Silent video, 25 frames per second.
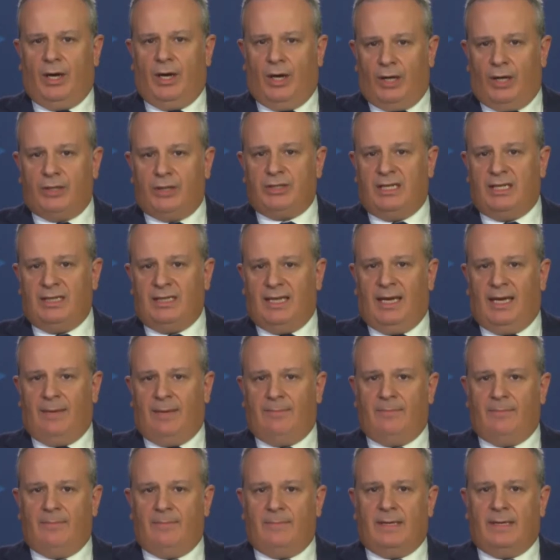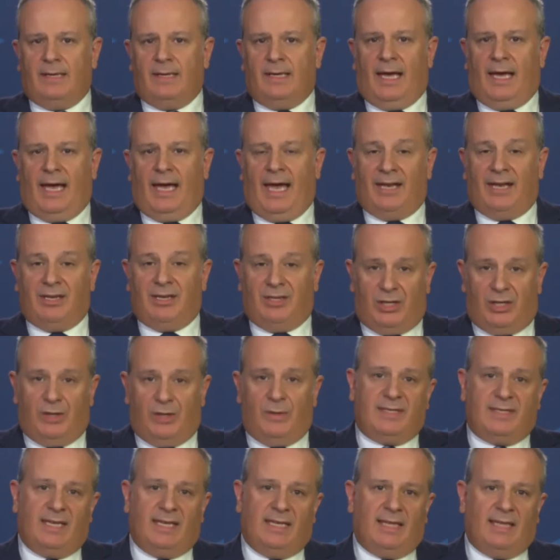urging them and
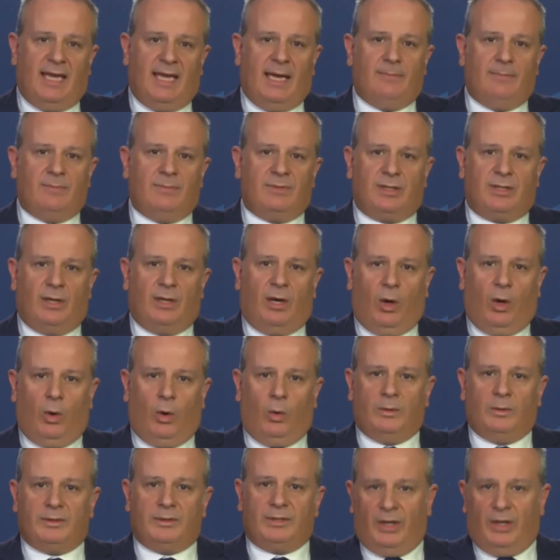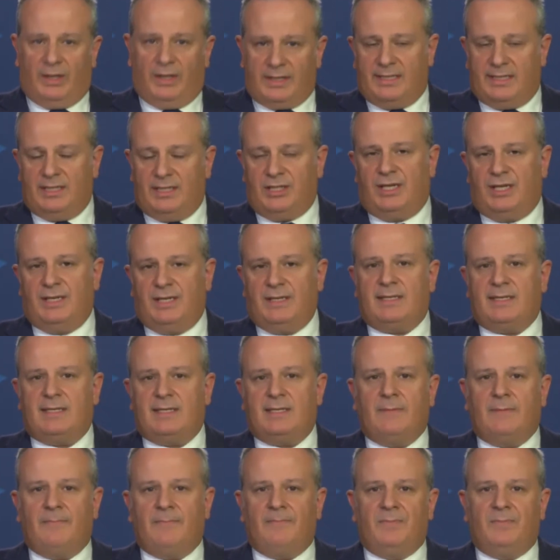using them to hold
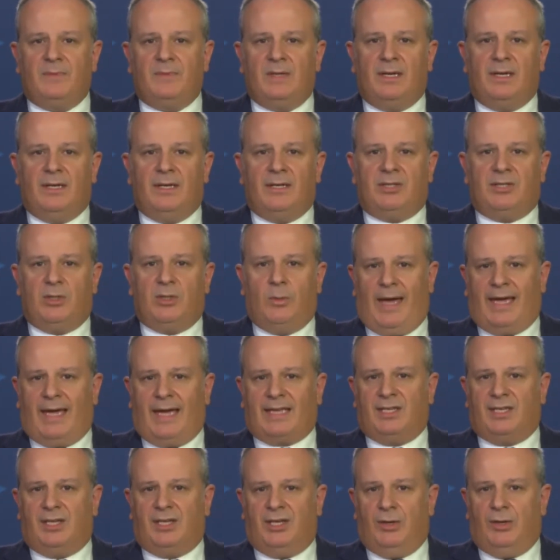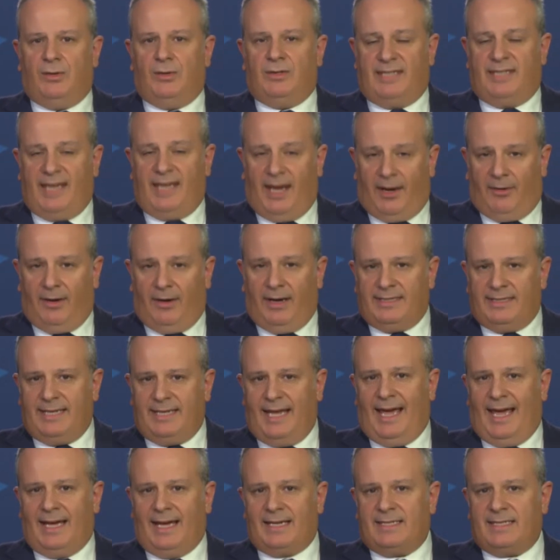hostages, to execute terror
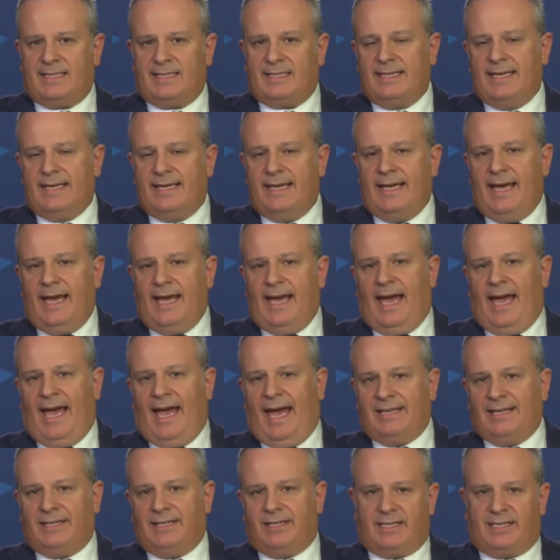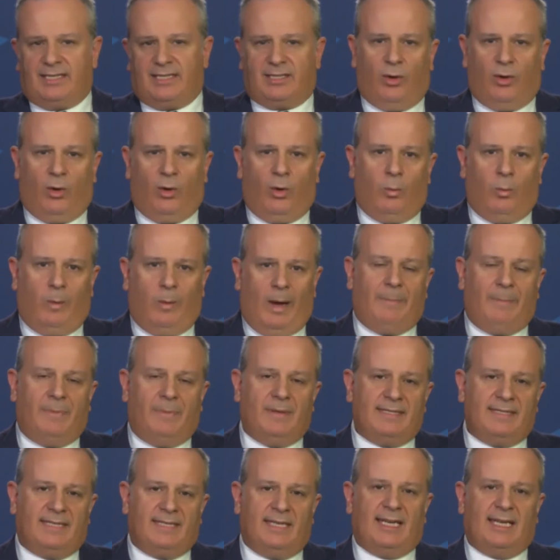attacks, and to store
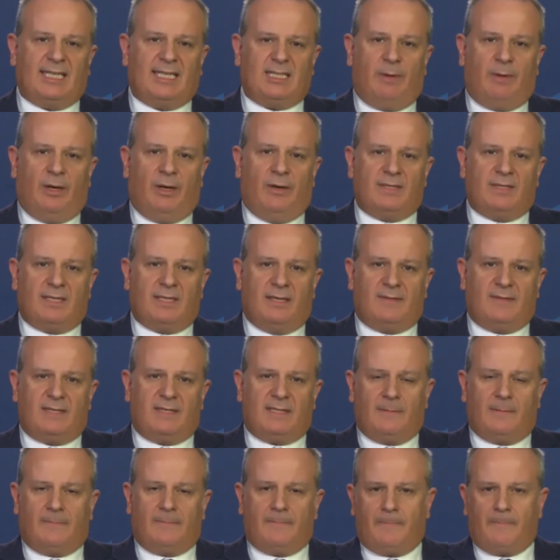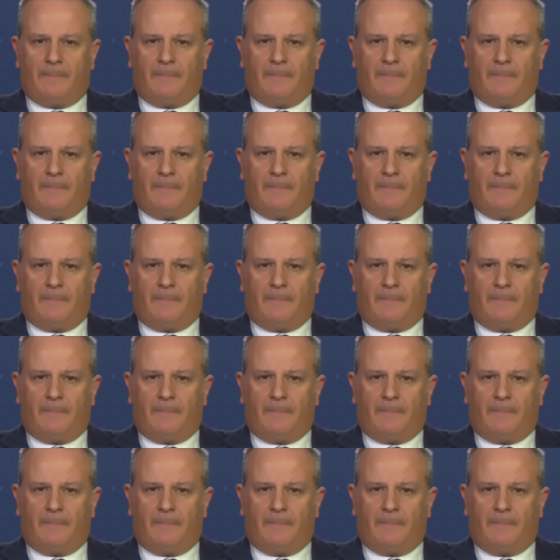weapons and explosives.